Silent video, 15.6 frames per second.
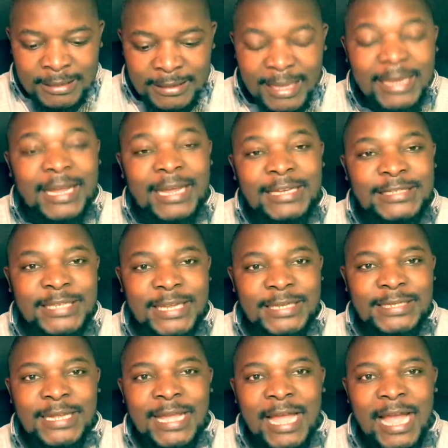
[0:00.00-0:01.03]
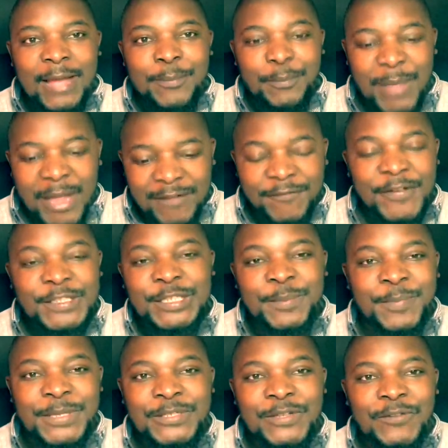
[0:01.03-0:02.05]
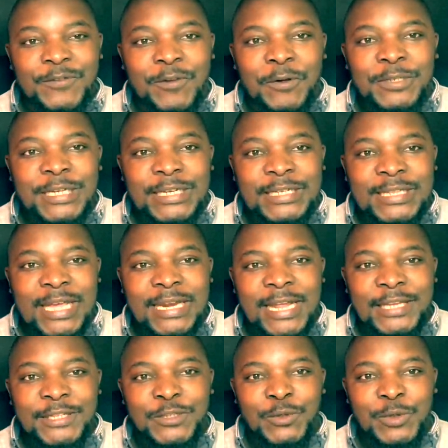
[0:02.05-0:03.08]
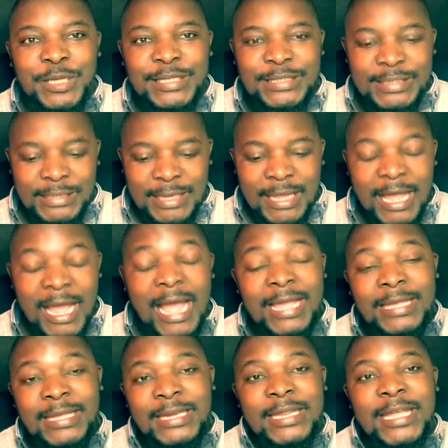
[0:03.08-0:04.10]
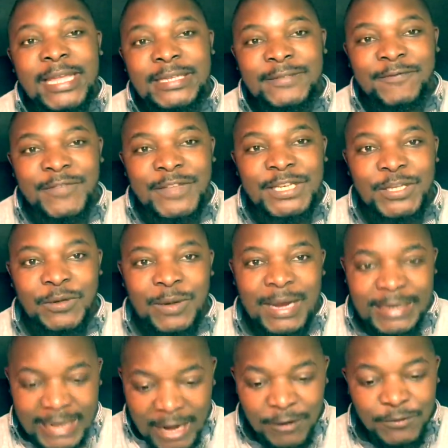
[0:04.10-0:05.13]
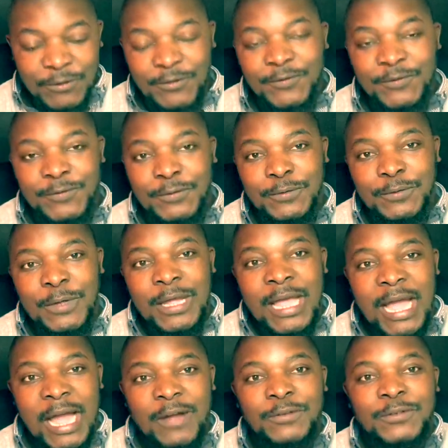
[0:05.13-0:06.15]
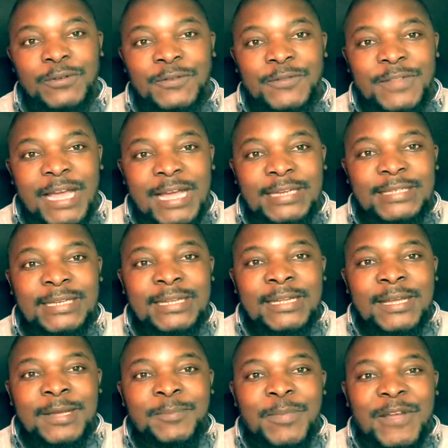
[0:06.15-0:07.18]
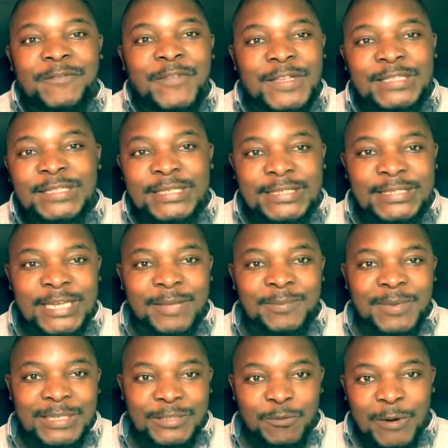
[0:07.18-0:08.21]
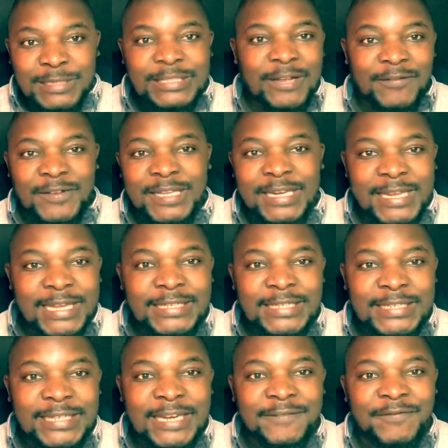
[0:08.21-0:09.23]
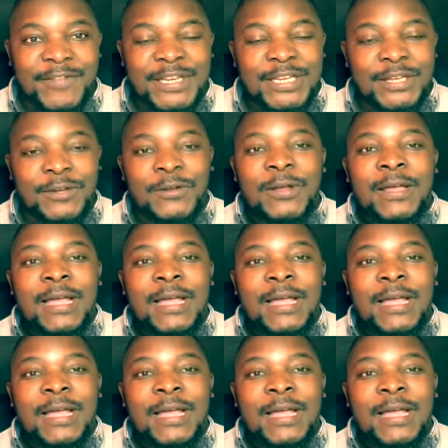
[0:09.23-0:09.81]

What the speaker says: like I said, my first piece of content that I do is I create video, and out of that, my first step is, once I've created that video,